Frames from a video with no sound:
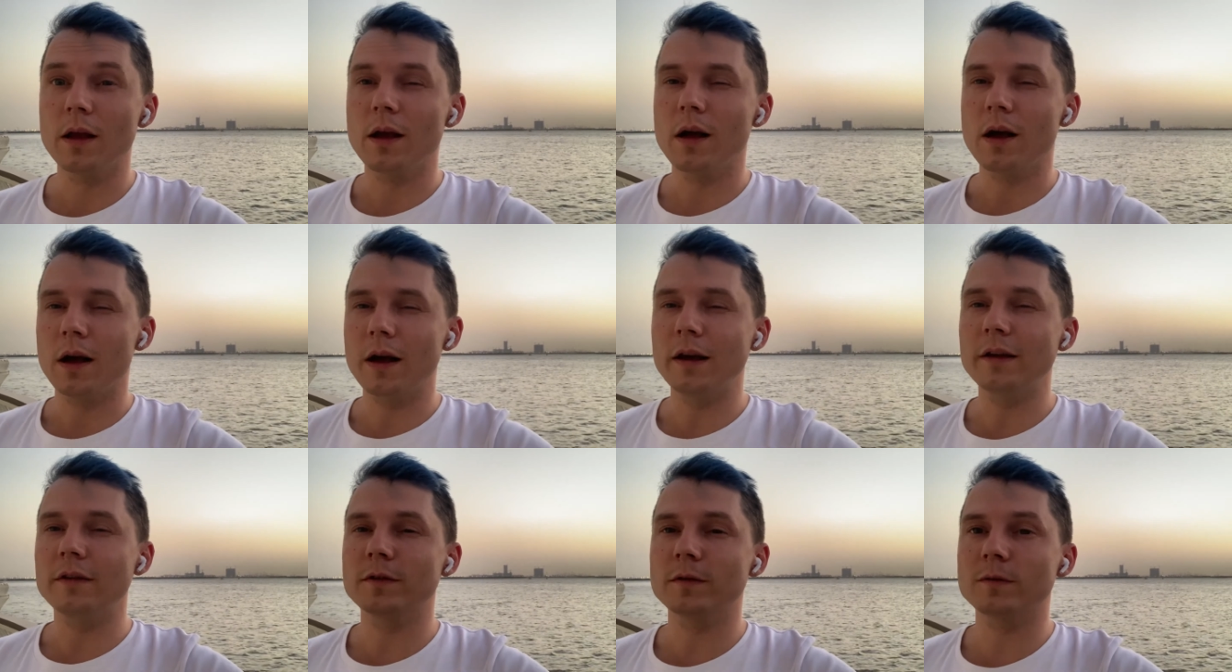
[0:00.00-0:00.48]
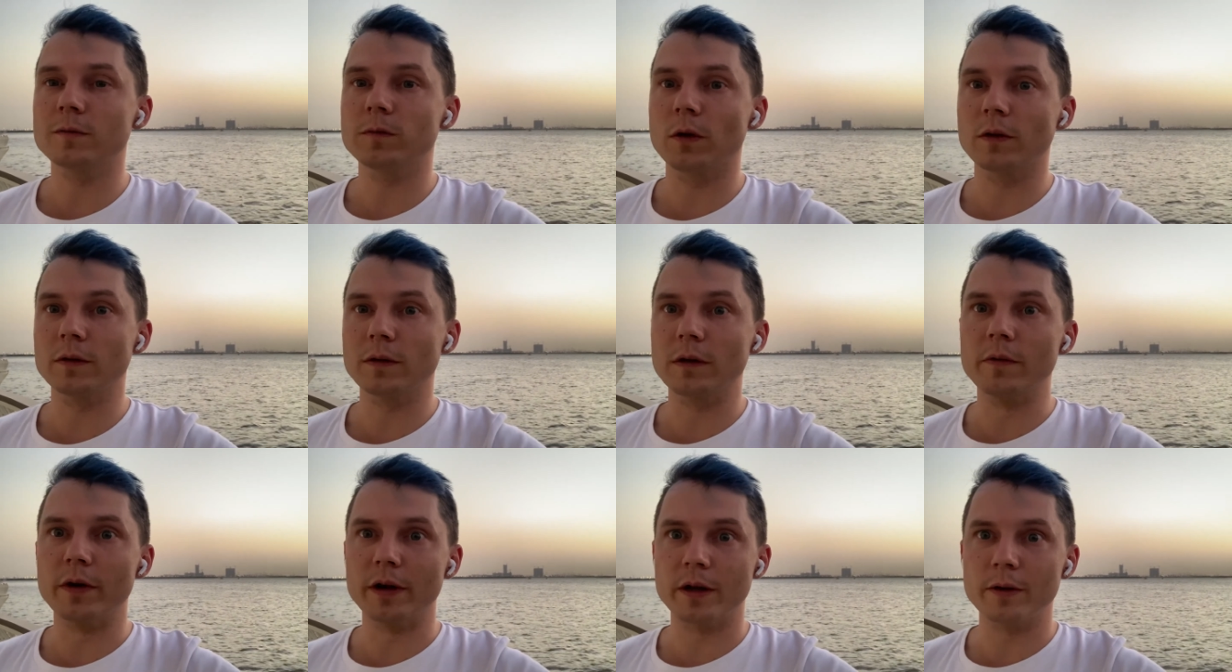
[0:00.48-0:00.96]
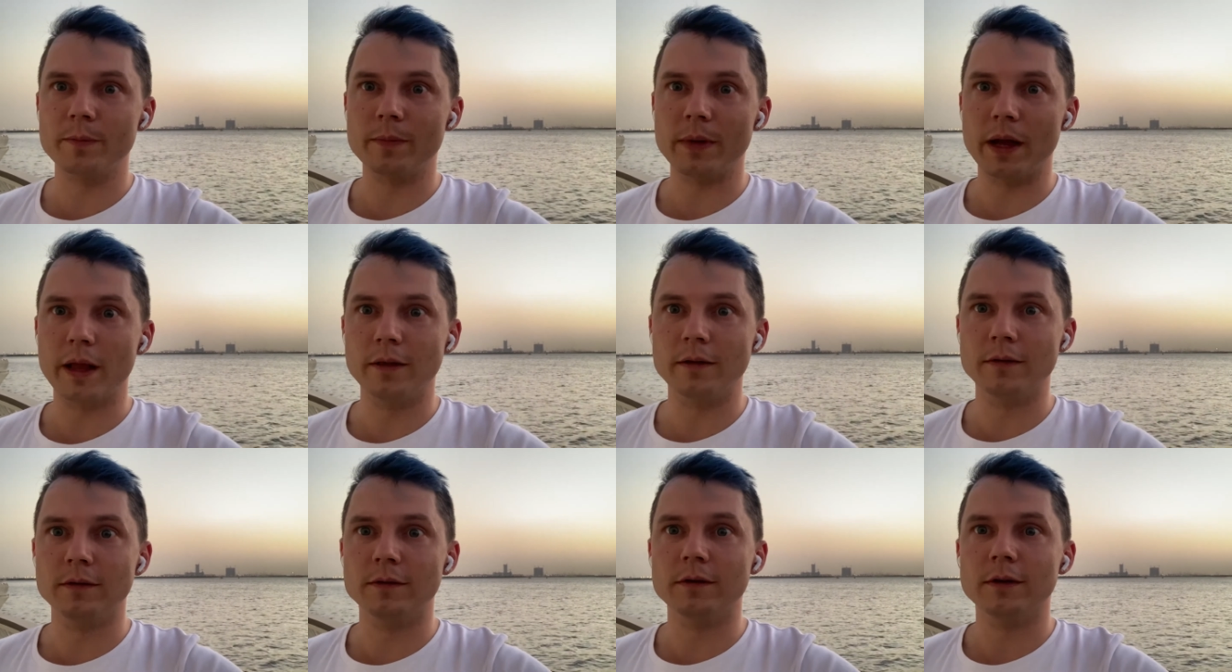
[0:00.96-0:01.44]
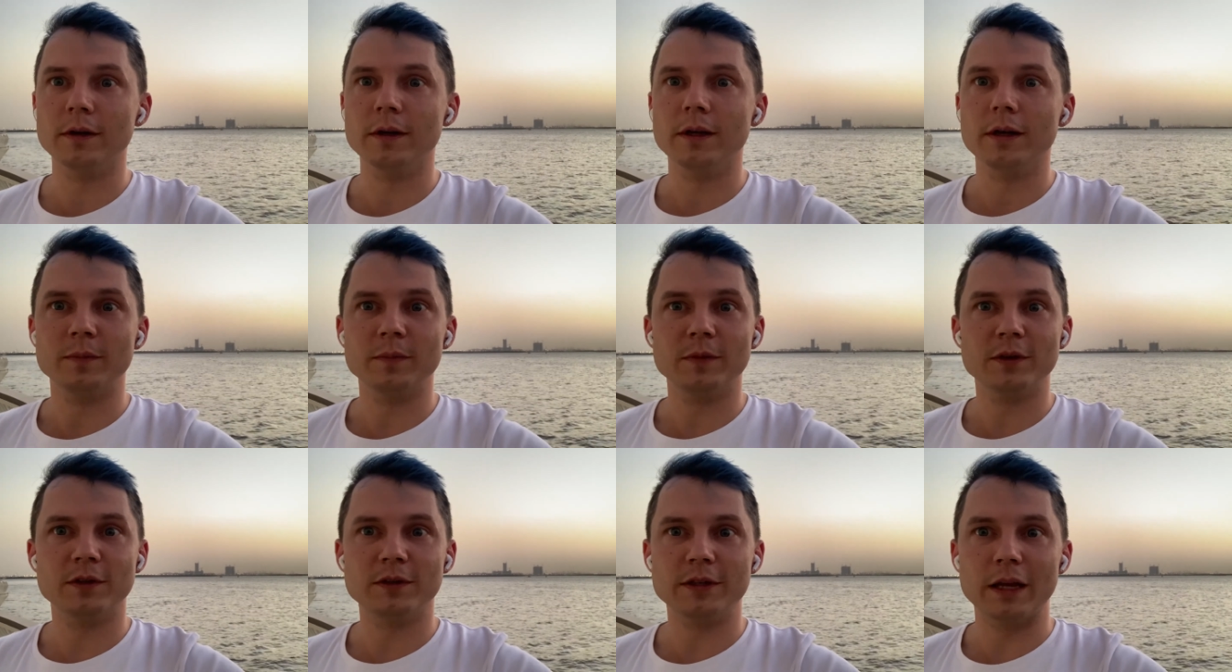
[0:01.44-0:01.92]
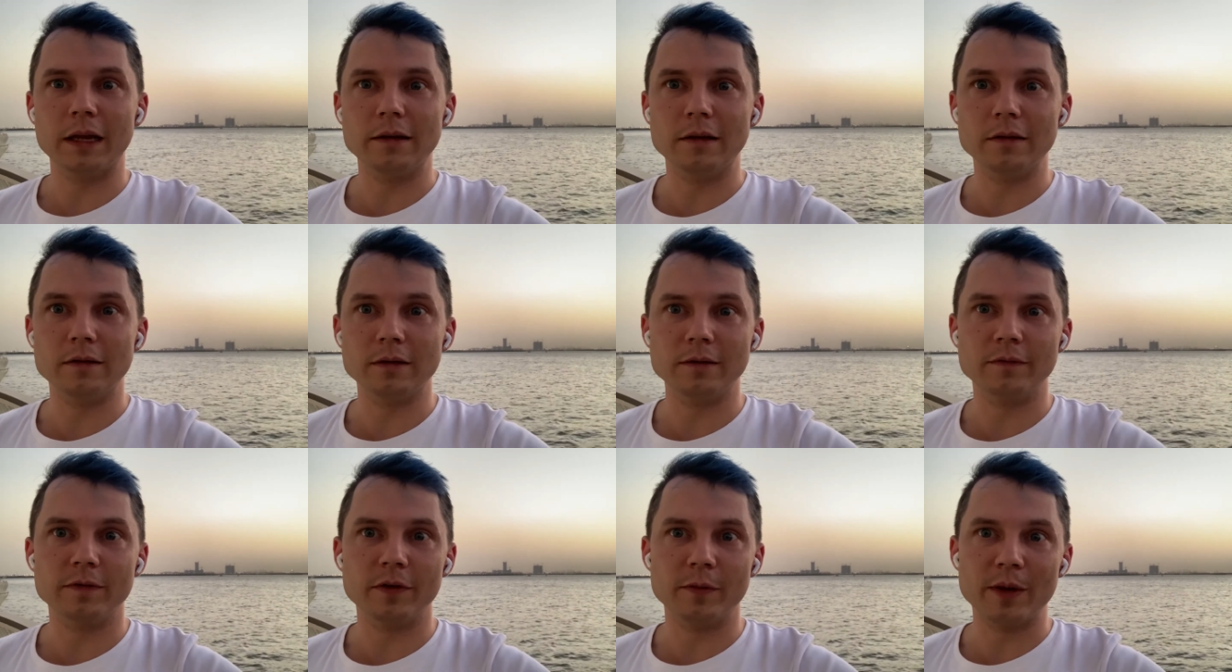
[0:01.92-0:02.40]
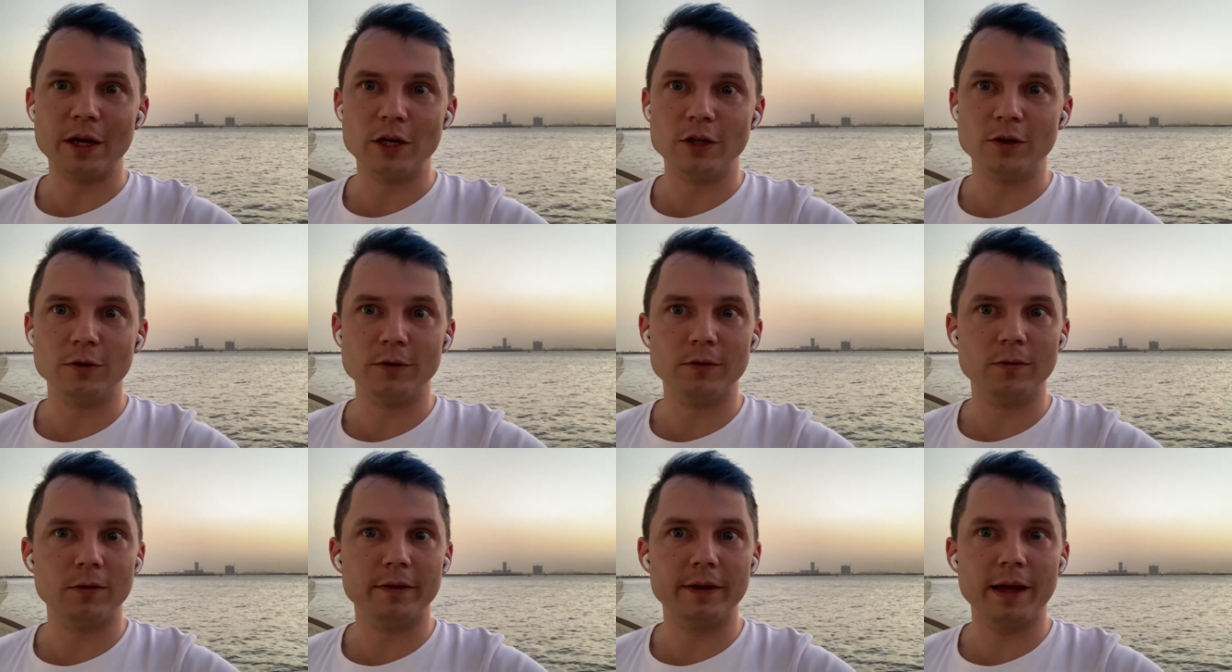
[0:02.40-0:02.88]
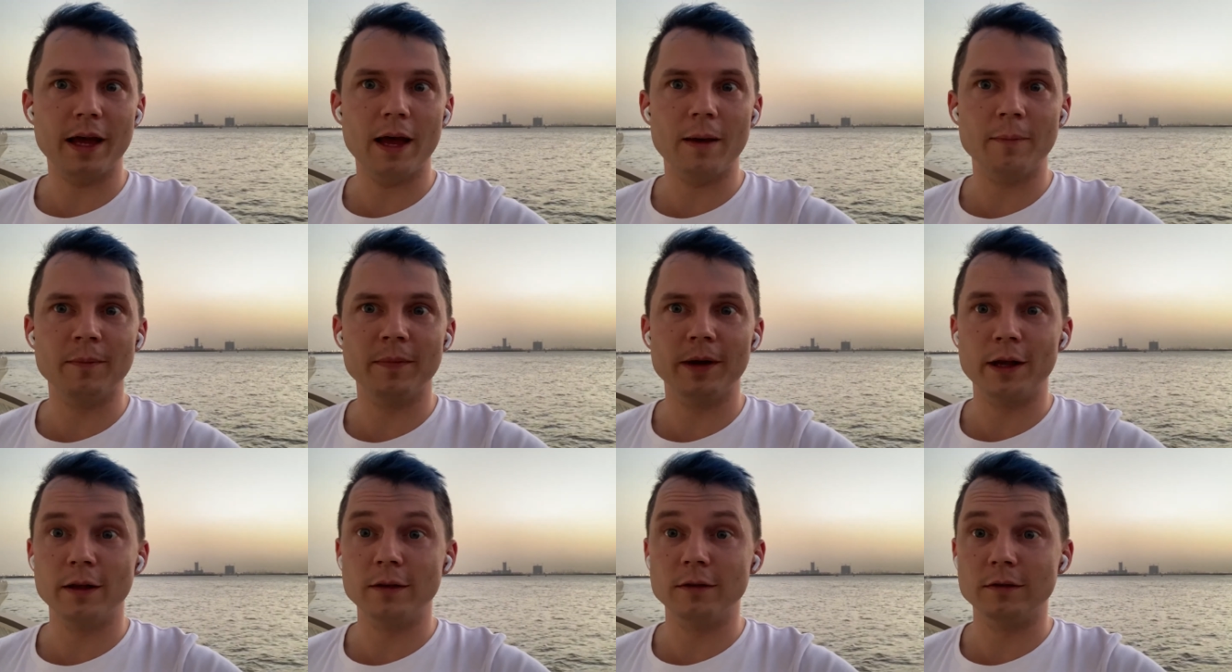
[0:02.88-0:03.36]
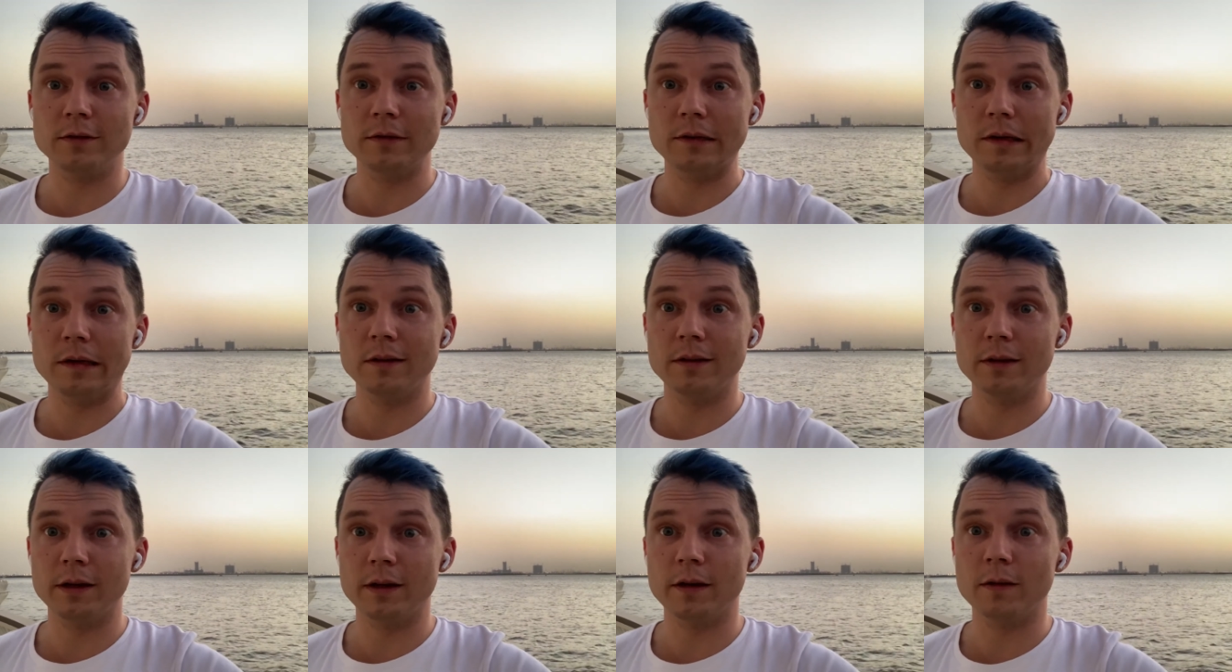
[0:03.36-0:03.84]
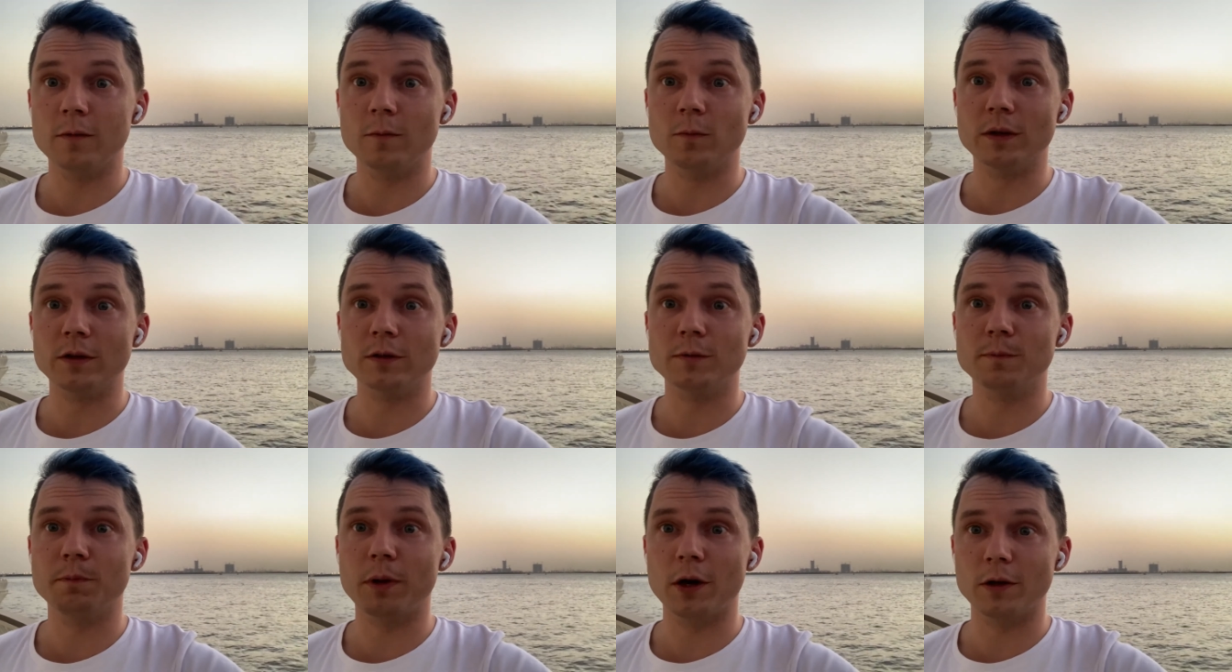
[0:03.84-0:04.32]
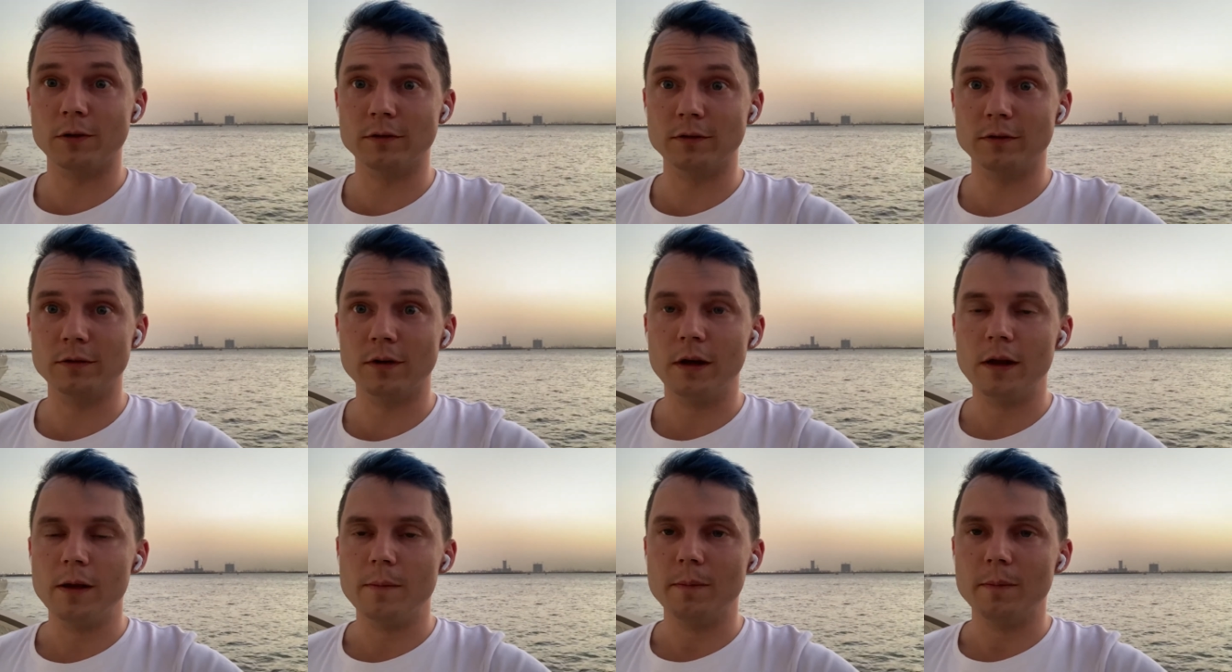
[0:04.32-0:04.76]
I strongly recommend sending this information to them and seeing their response.